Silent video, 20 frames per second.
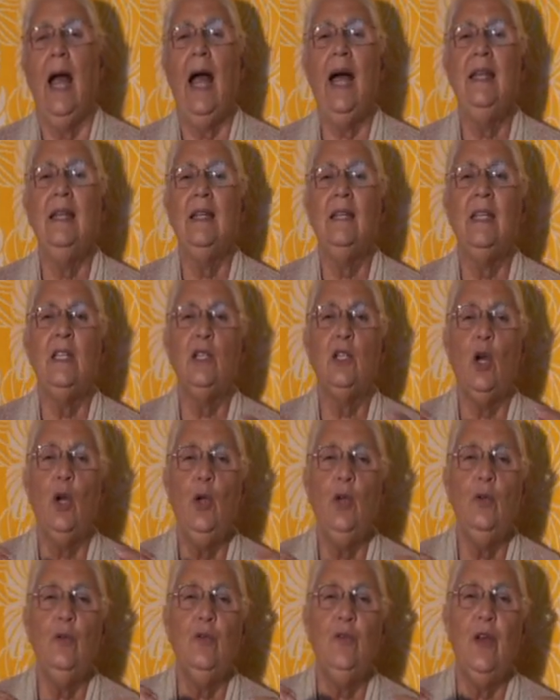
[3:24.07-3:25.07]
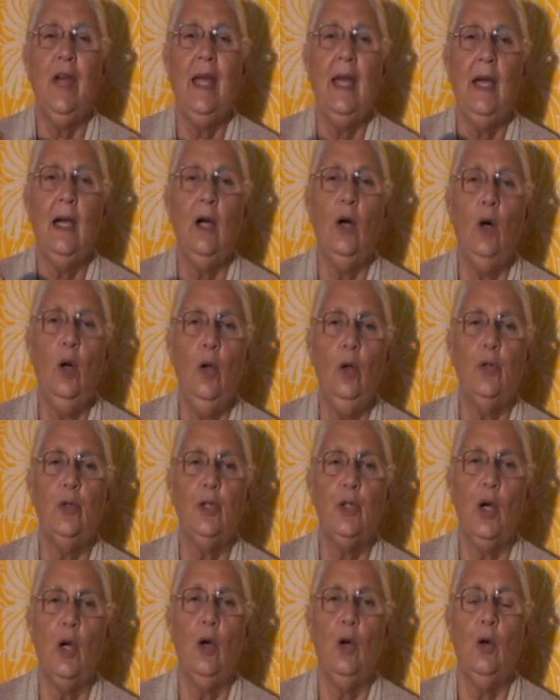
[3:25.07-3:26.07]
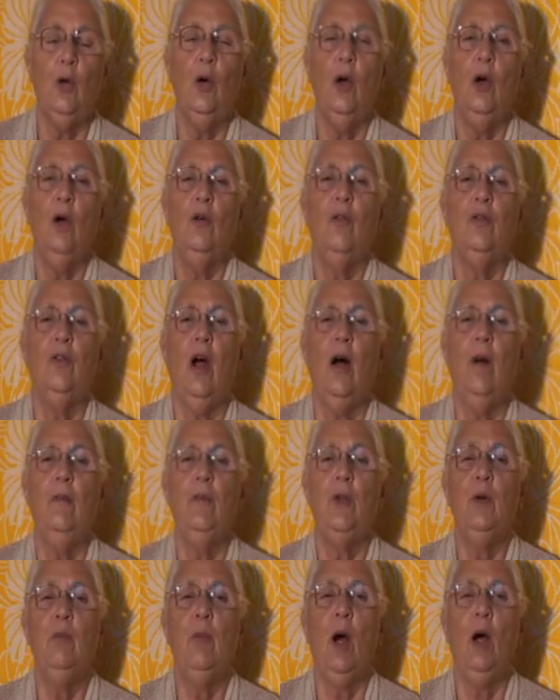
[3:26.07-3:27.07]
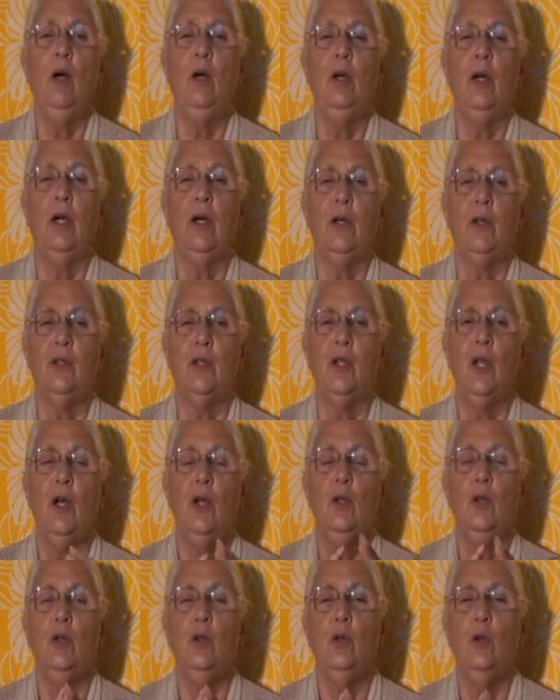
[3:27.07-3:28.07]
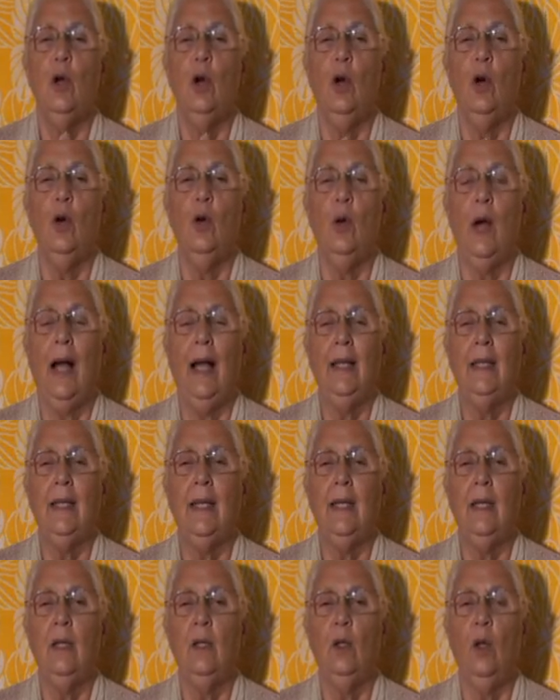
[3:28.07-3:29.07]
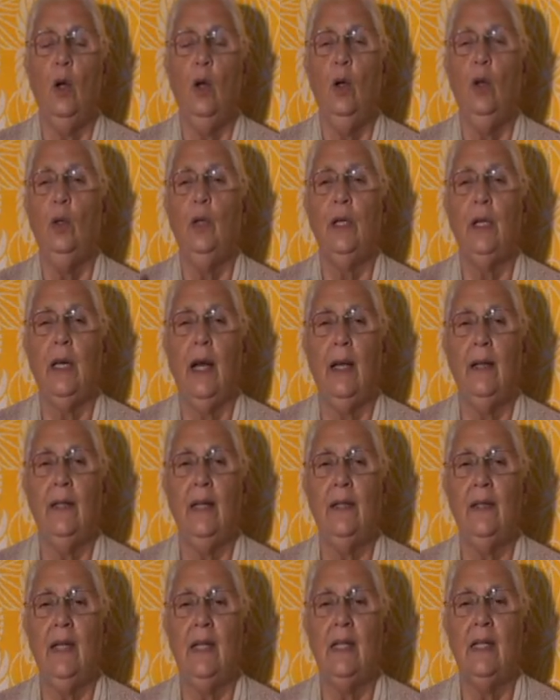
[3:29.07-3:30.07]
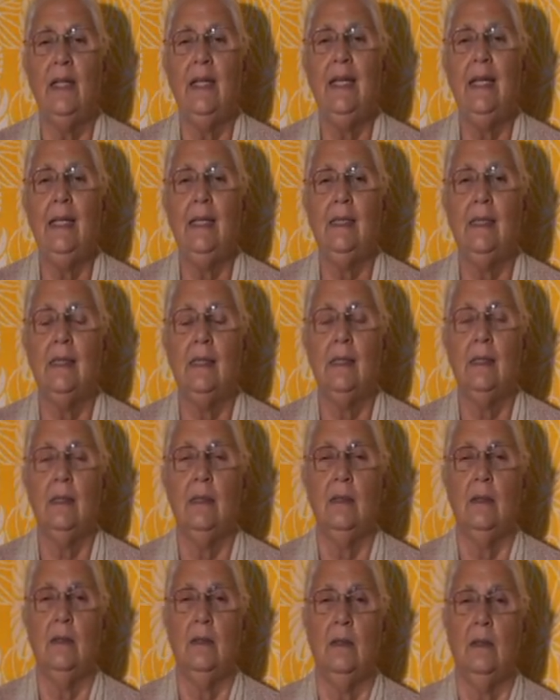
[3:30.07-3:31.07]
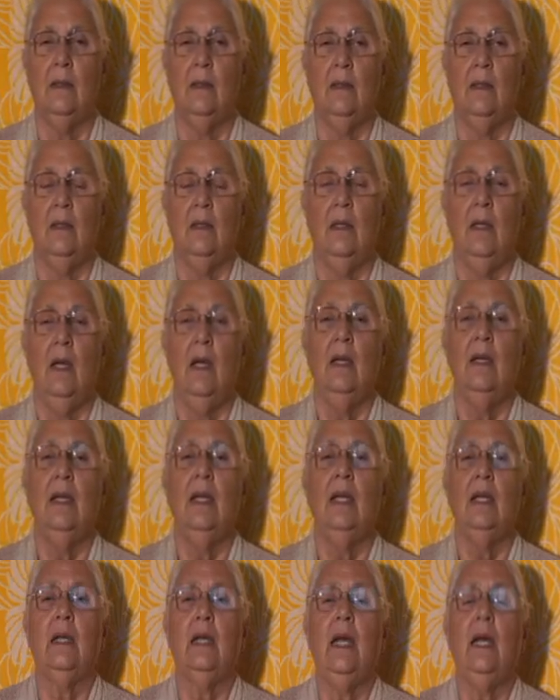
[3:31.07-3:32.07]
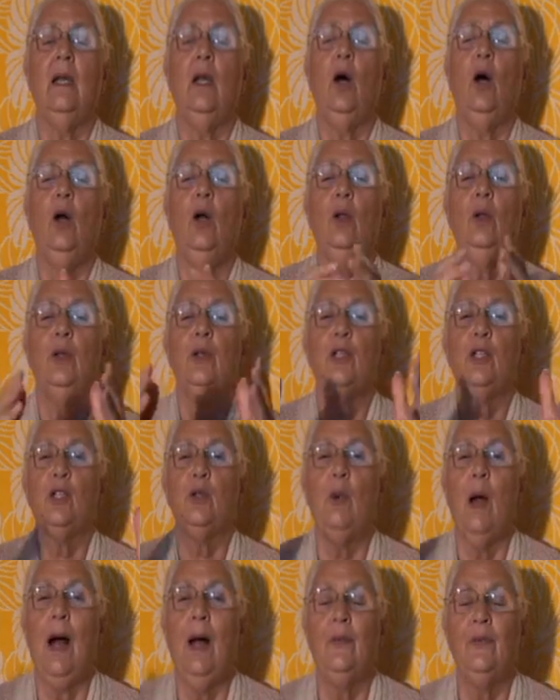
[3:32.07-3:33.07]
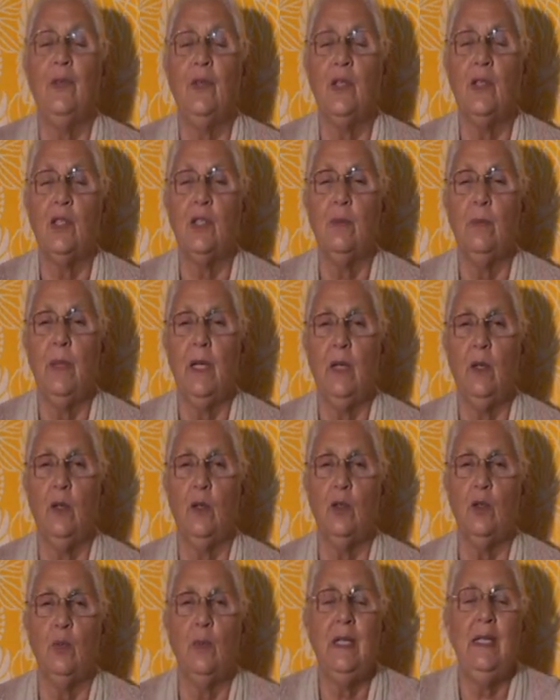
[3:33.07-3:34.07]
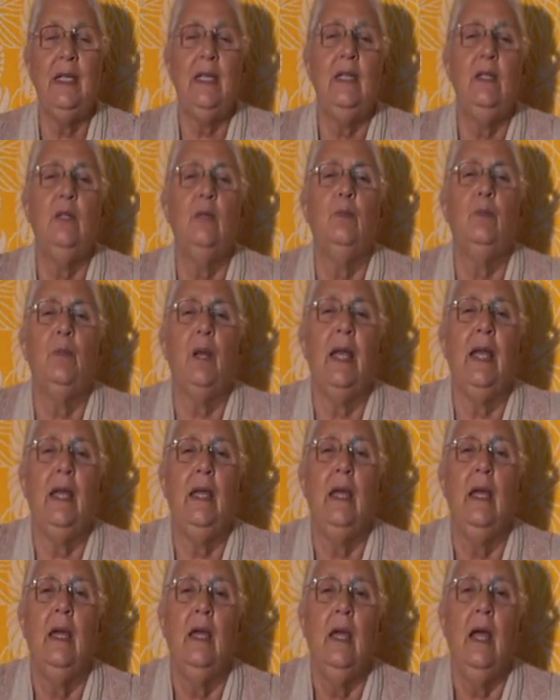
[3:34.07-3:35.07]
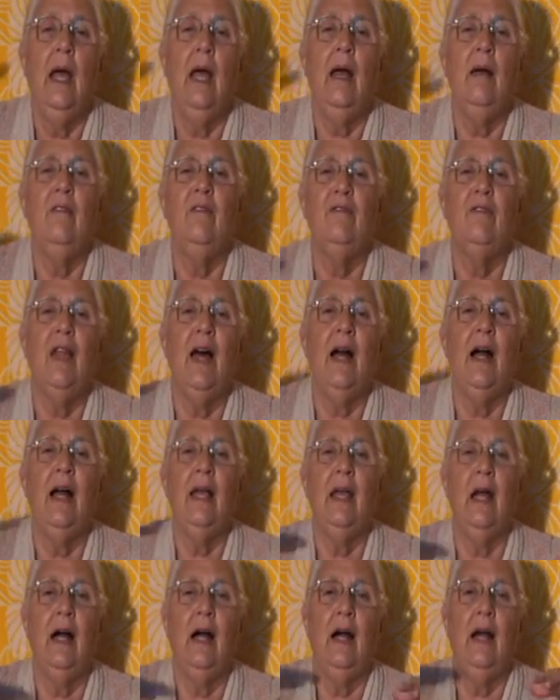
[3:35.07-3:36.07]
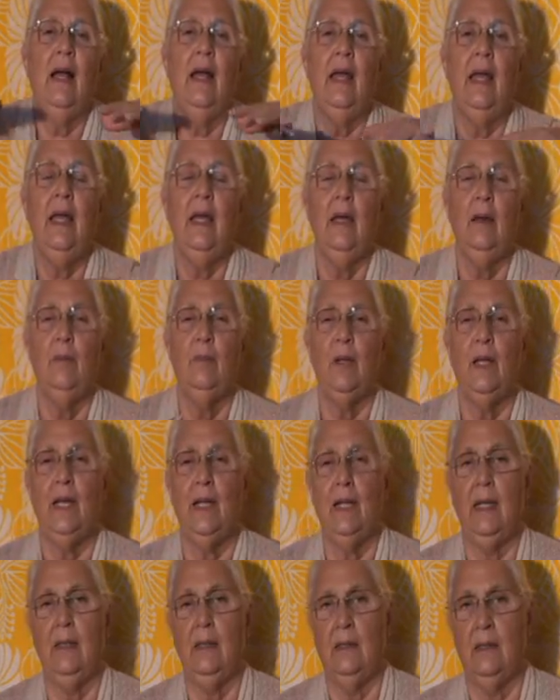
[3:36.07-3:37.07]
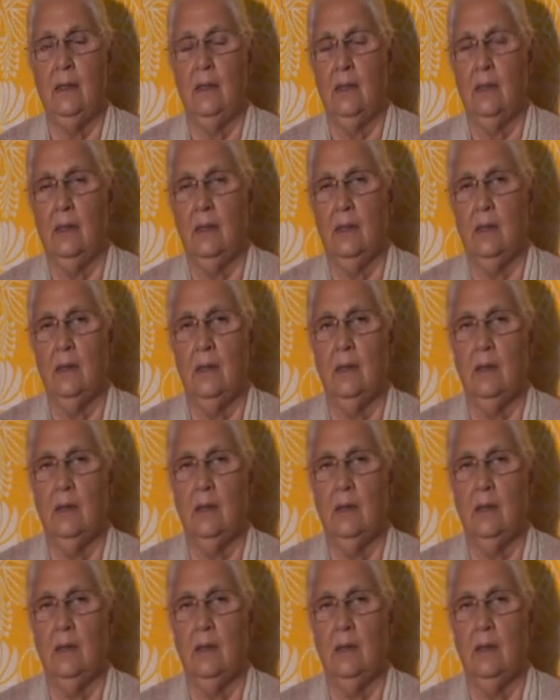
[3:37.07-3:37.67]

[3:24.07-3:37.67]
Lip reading: And it is unfair also from the mongers to go and kill all the Canada geese, kill all the swans, because we need to play and fly our airplanes.